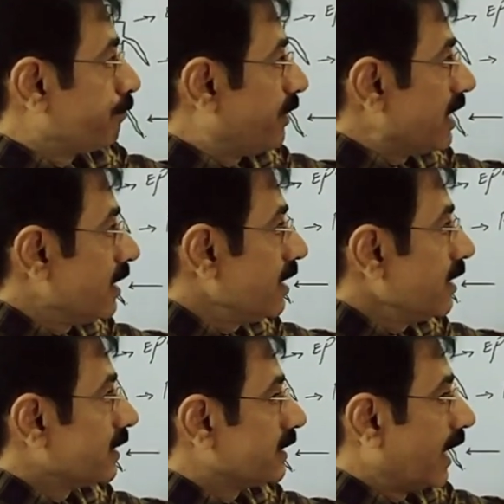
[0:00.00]

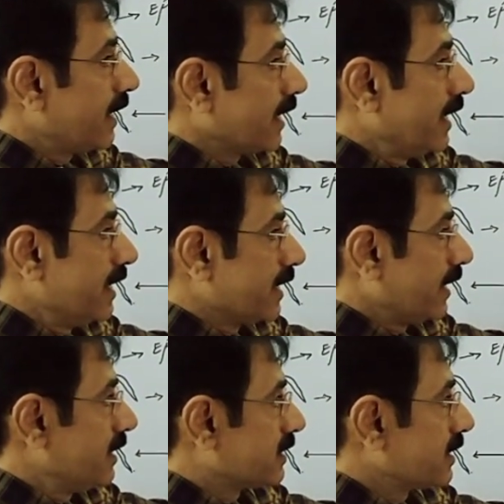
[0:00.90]
B that
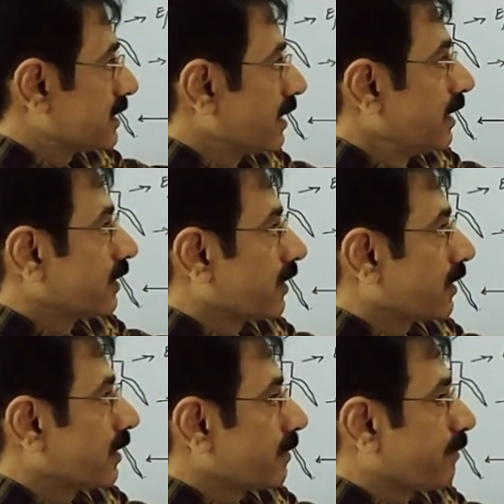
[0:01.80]
increases,
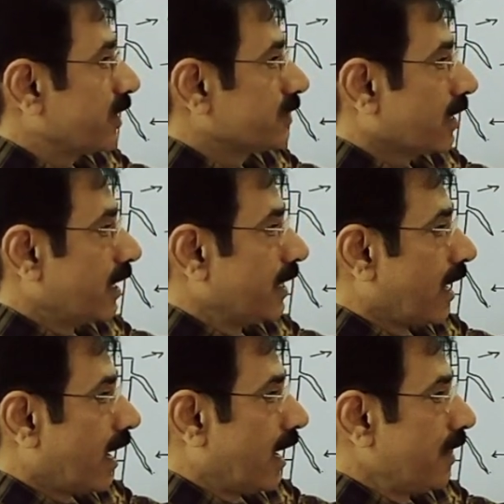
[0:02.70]
turgor pressure
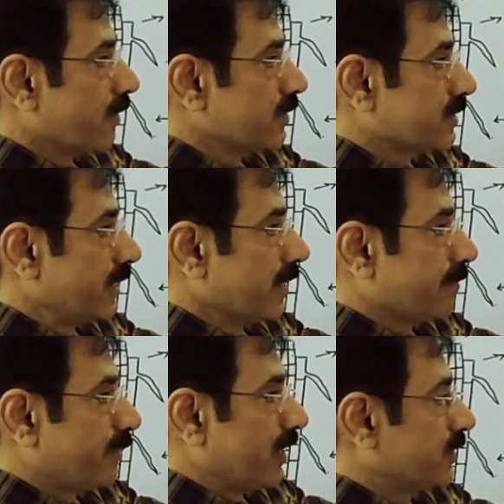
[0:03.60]
and
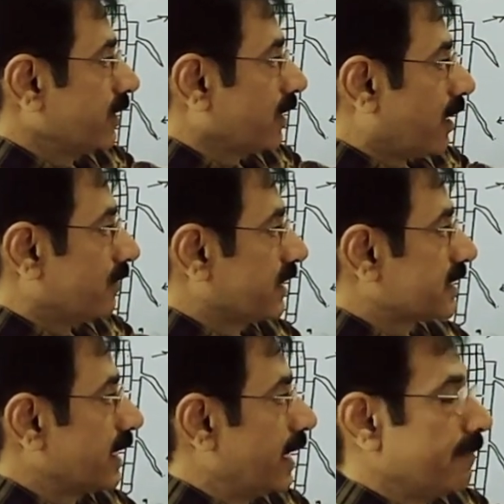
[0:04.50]
hydrostatic pressure of the
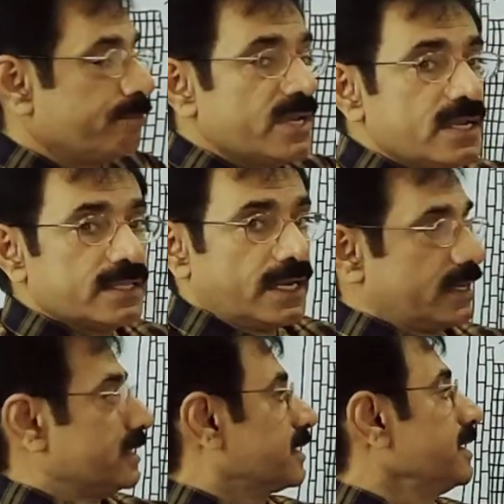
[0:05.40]
cell B
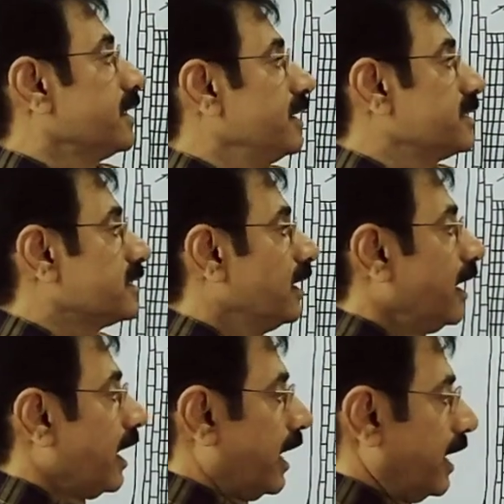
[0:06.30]
that is increased.
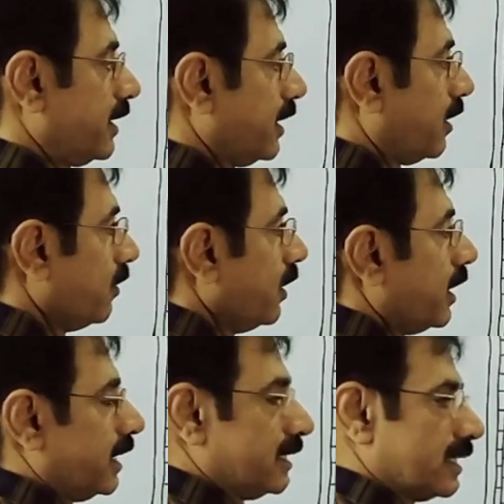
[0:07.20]
And
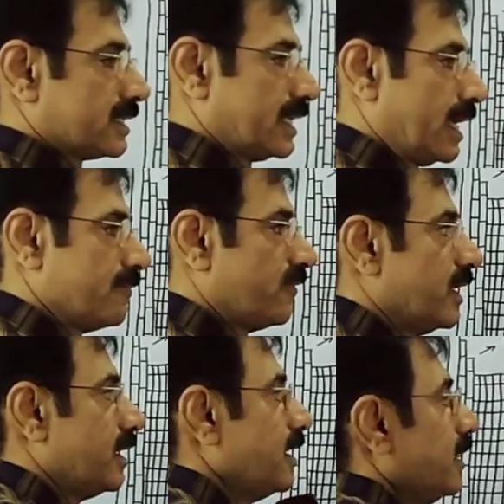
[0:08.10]
in the same
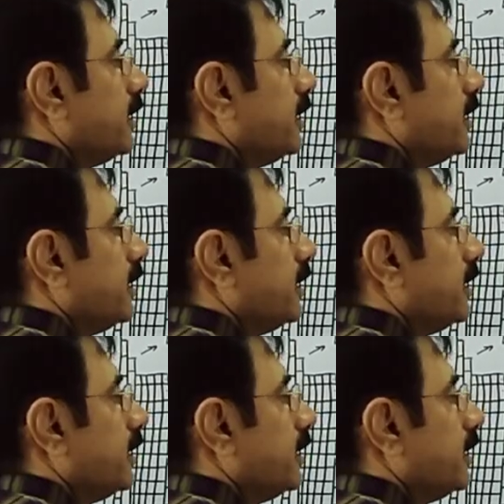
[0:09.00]
way,